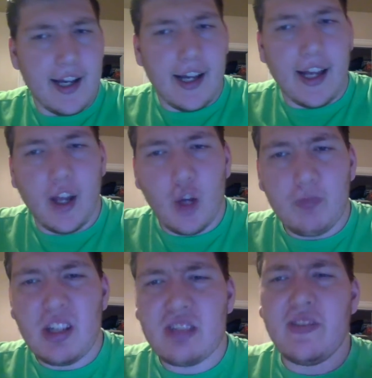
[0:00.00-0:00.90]
I hope
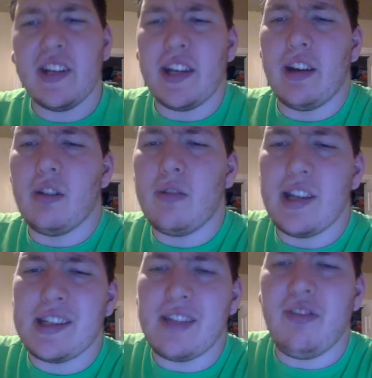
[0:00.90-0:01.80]
this video
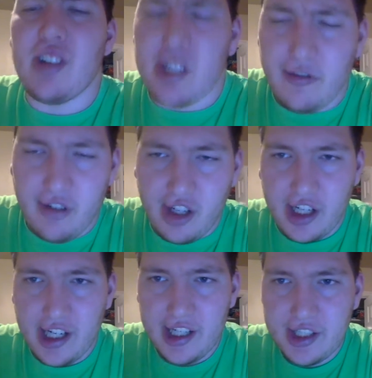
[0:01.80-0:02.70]
is efficient for you
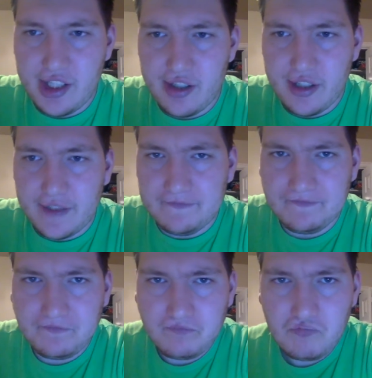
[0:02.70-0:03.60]
guys, and
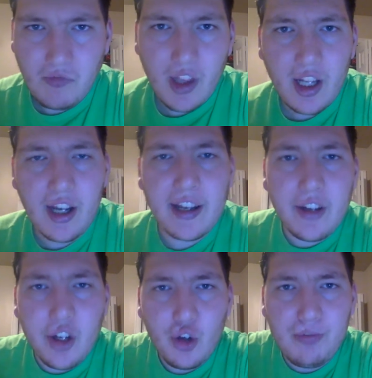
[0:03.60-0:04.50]
I
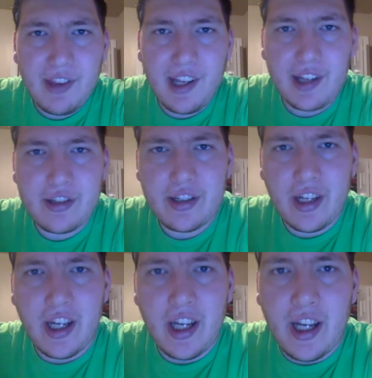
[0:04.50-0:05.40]
hope that
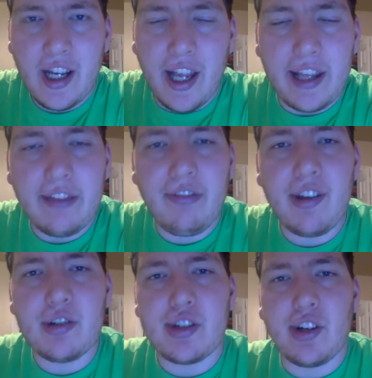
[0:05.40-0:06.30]
in the
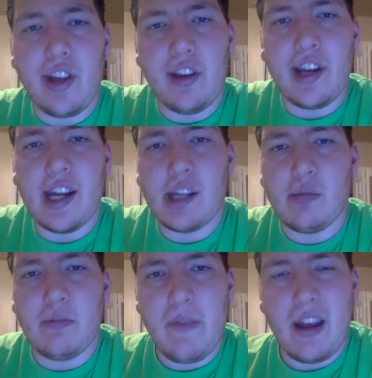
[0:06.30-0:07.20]
future, you guys
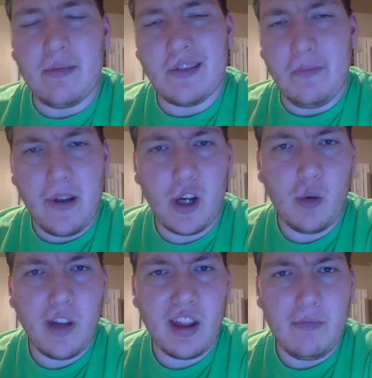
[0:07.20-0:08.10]
would be able to bear
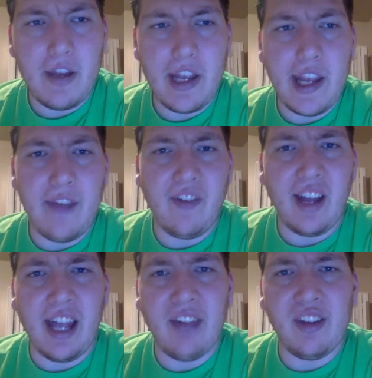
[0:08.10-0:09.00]
with me if I
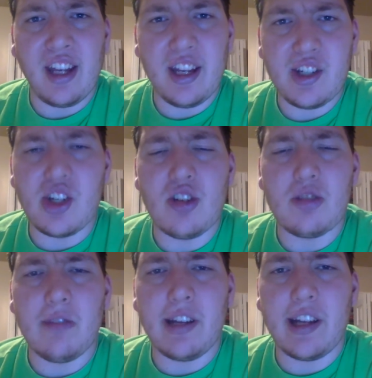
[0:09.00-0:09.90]
have any issues
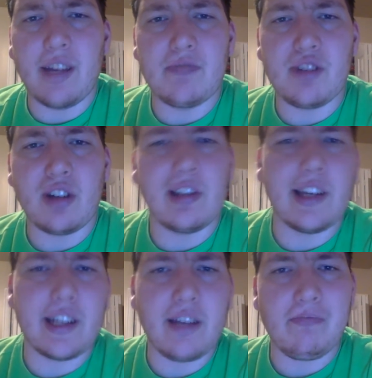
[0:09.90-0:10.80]
when it comes to
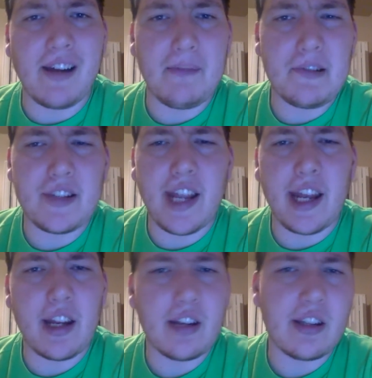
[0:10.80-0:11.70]
collecting proper
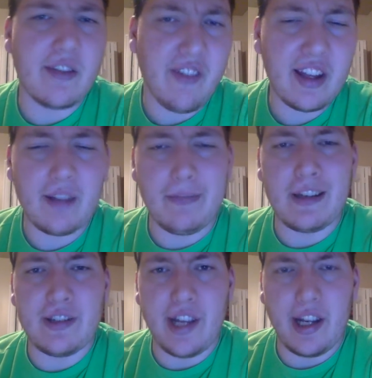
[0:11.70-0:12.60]
data and
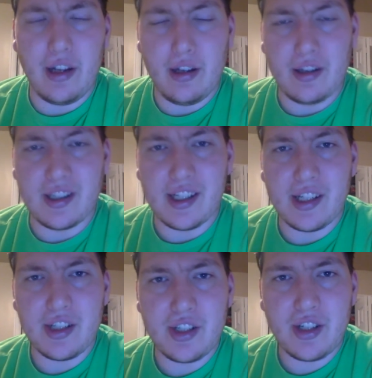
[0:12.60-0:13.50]
developing data and
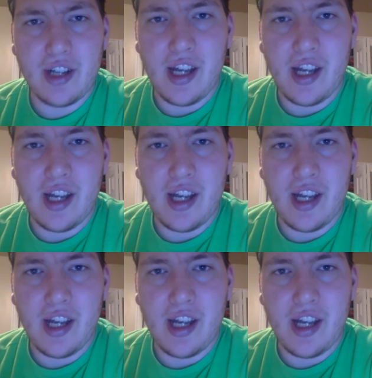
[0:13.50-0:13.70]
such.